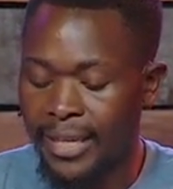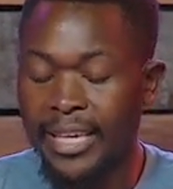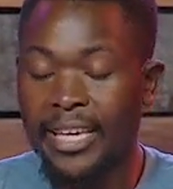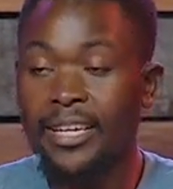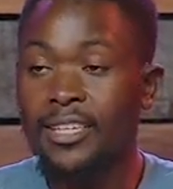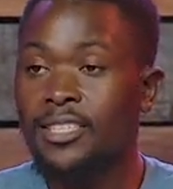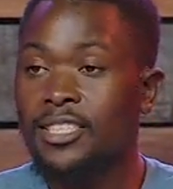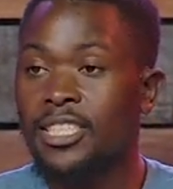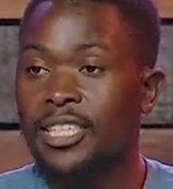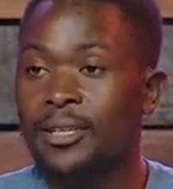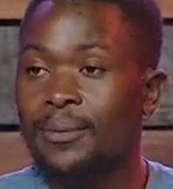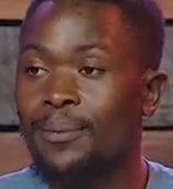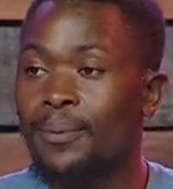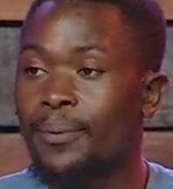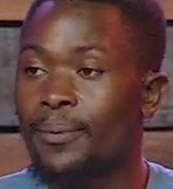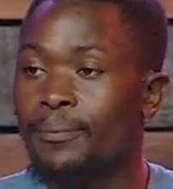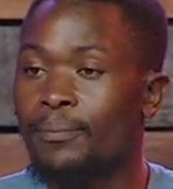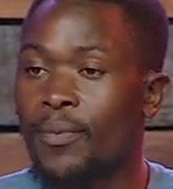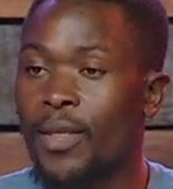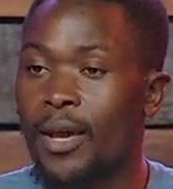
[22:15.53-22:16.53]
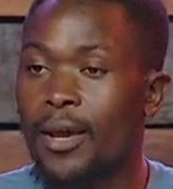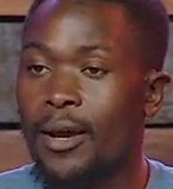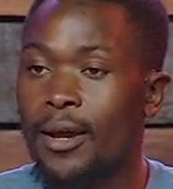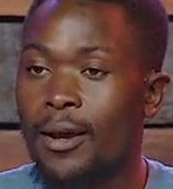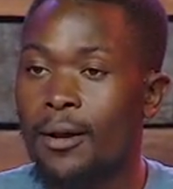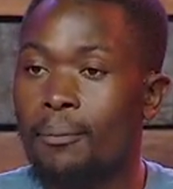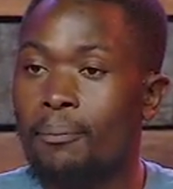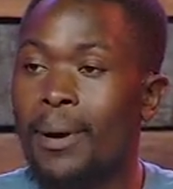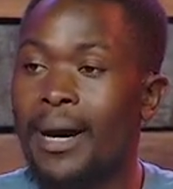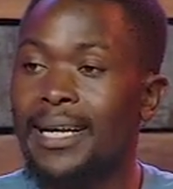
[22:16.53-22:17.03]
kingship.
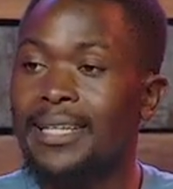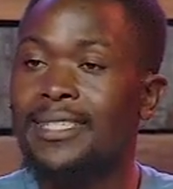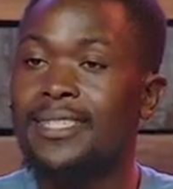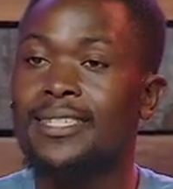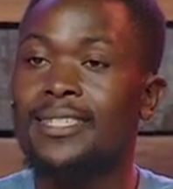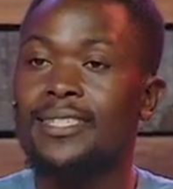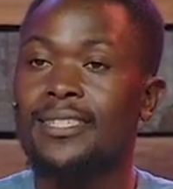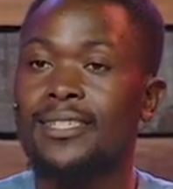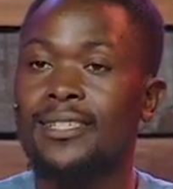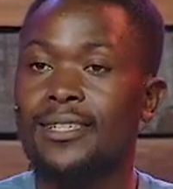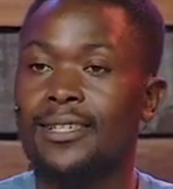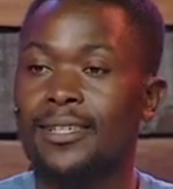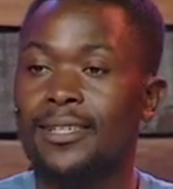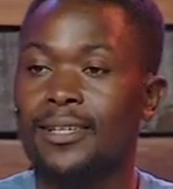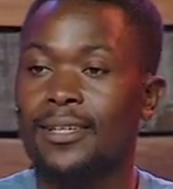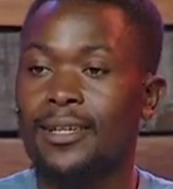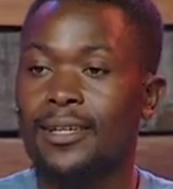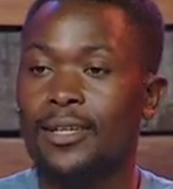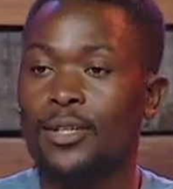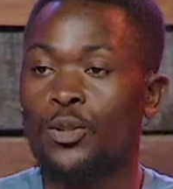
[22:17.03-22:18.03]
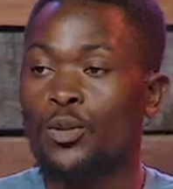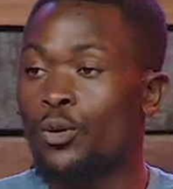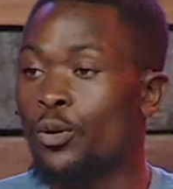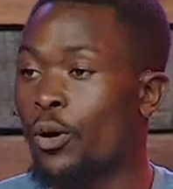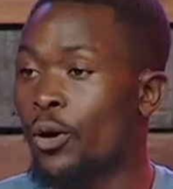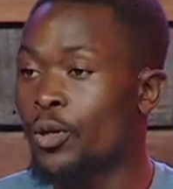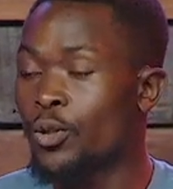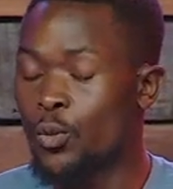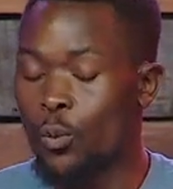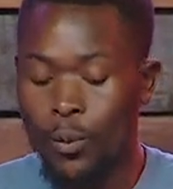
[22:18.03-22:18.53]
But do
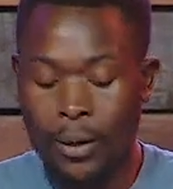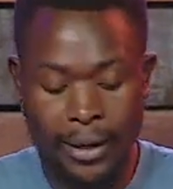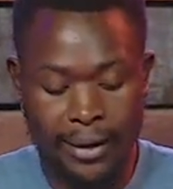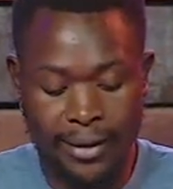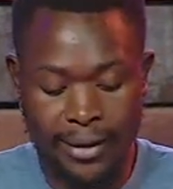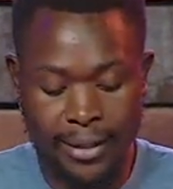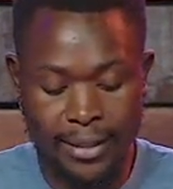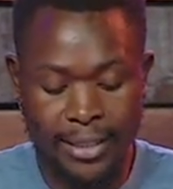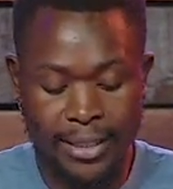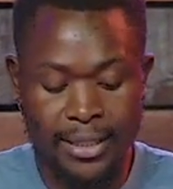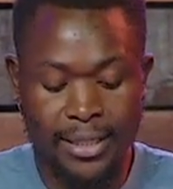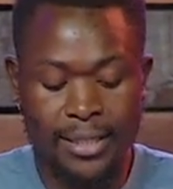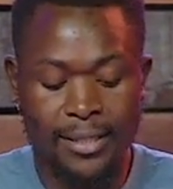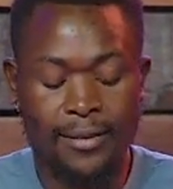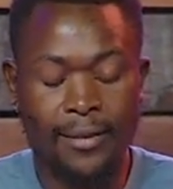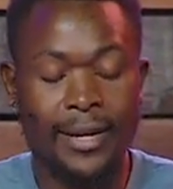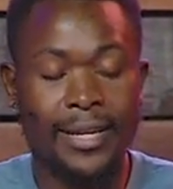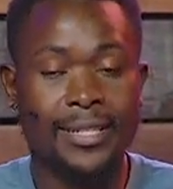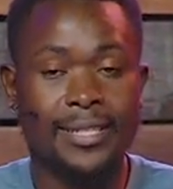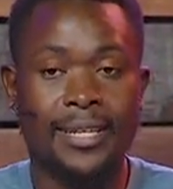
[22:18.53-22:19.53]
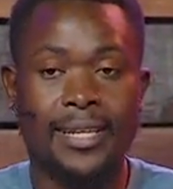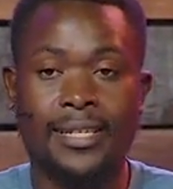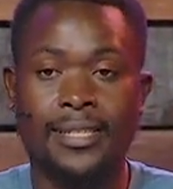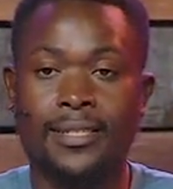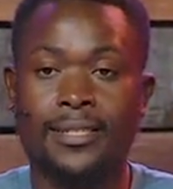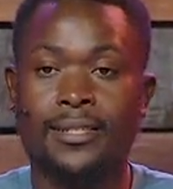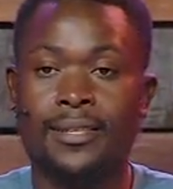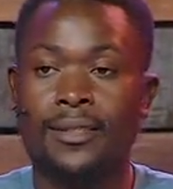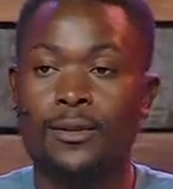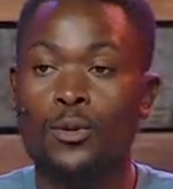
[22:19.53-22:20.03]
not worry. Jesus Christ
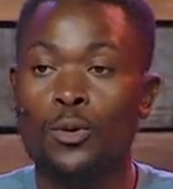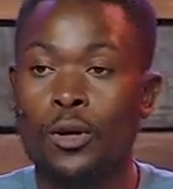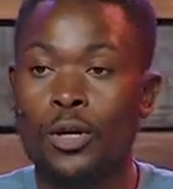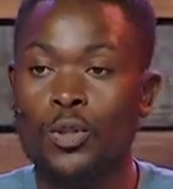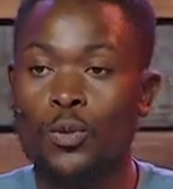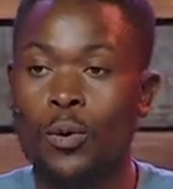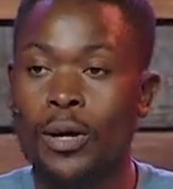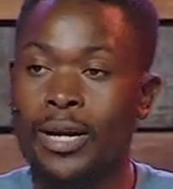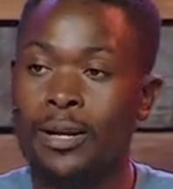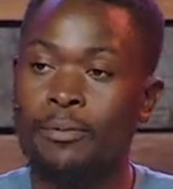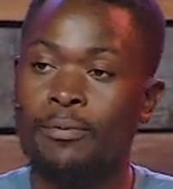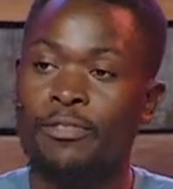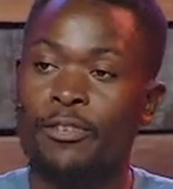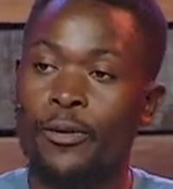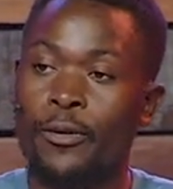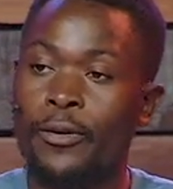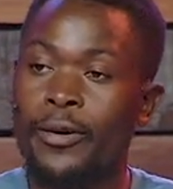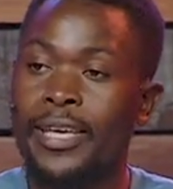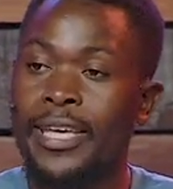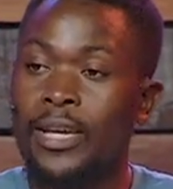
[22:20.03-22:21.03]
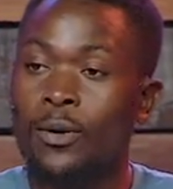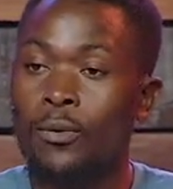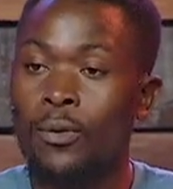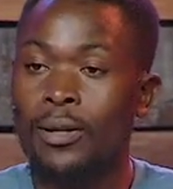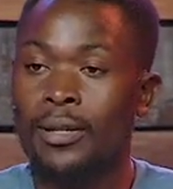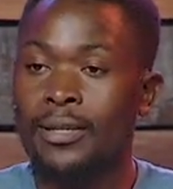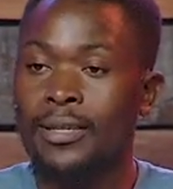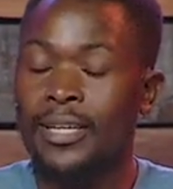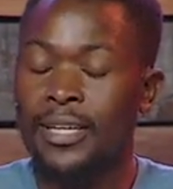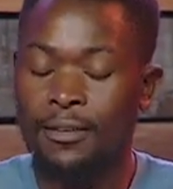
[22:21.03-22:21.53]
says, do not worry, for he
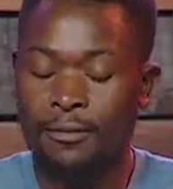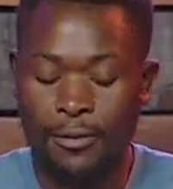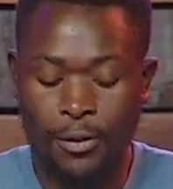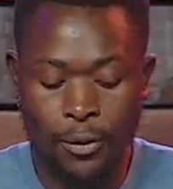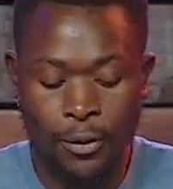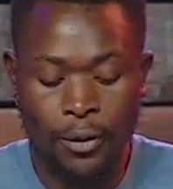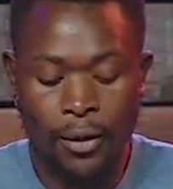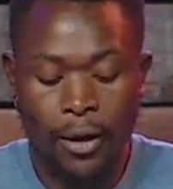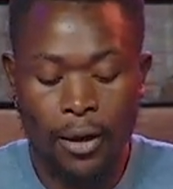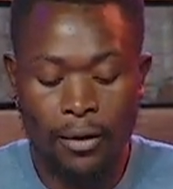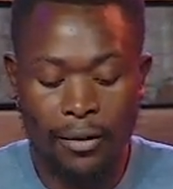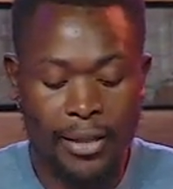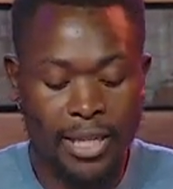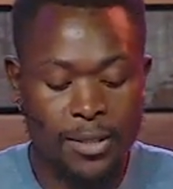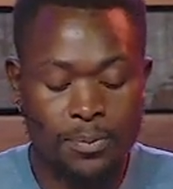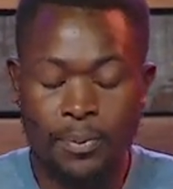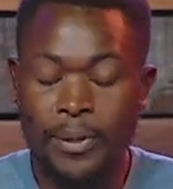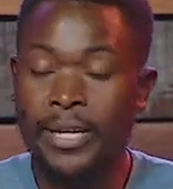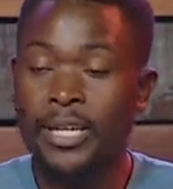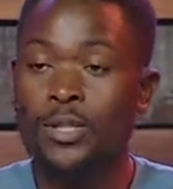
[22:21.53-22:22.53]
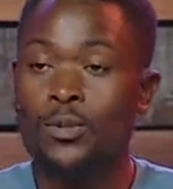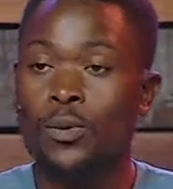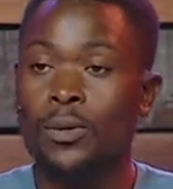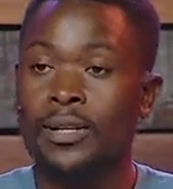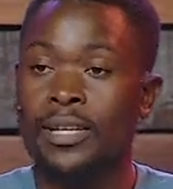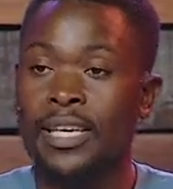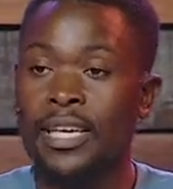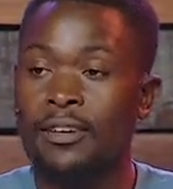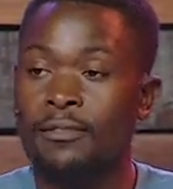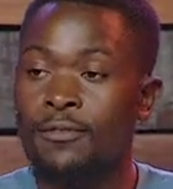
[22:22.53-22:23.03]
will give you, or the Spirit
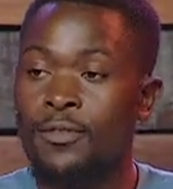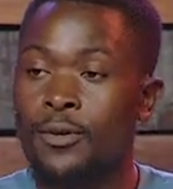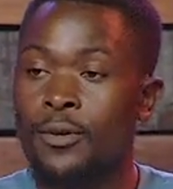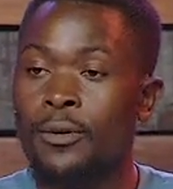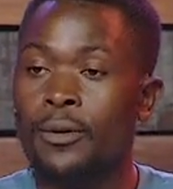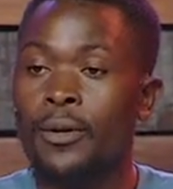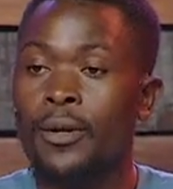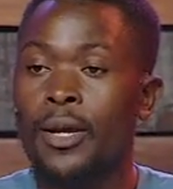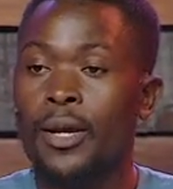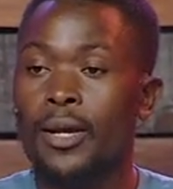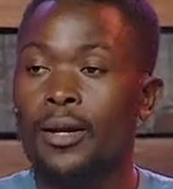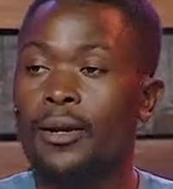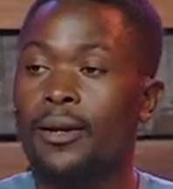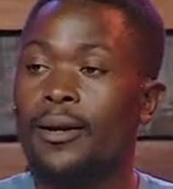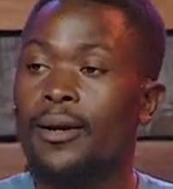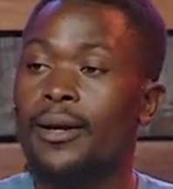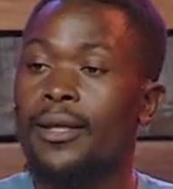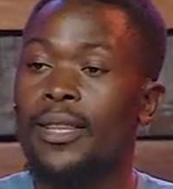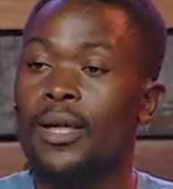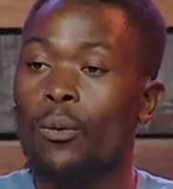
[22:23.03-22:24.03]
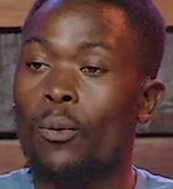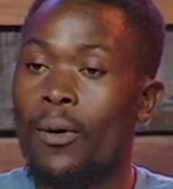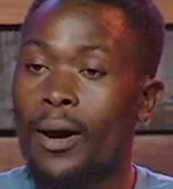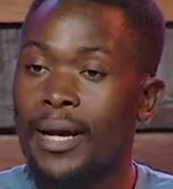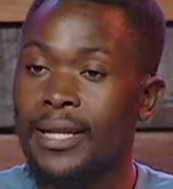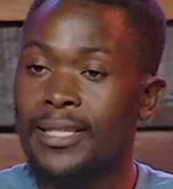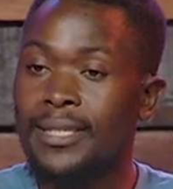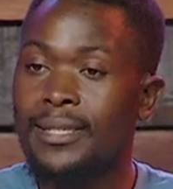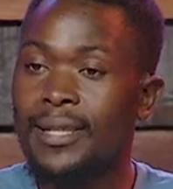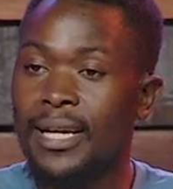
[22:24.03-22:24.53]
will give you, the
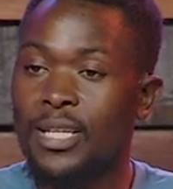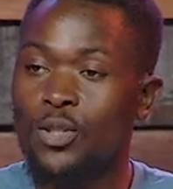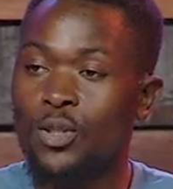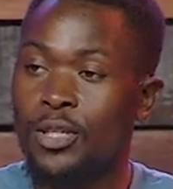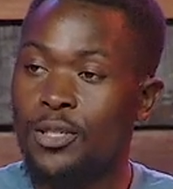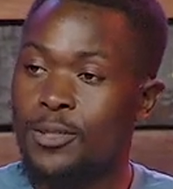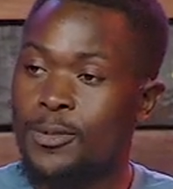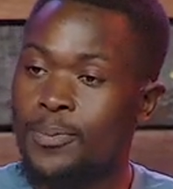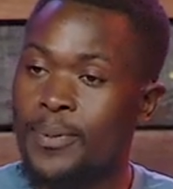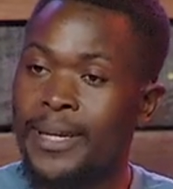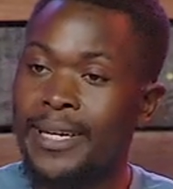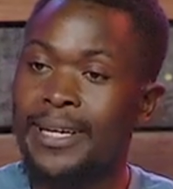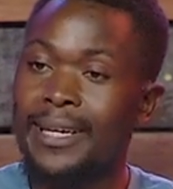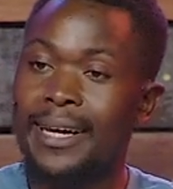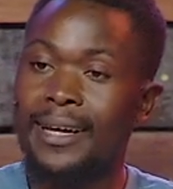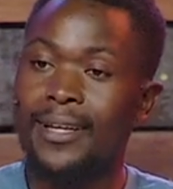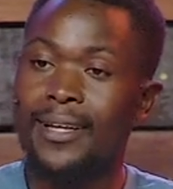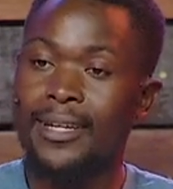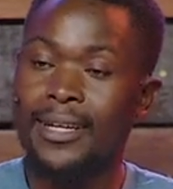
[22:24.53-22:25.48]
words that you'll speak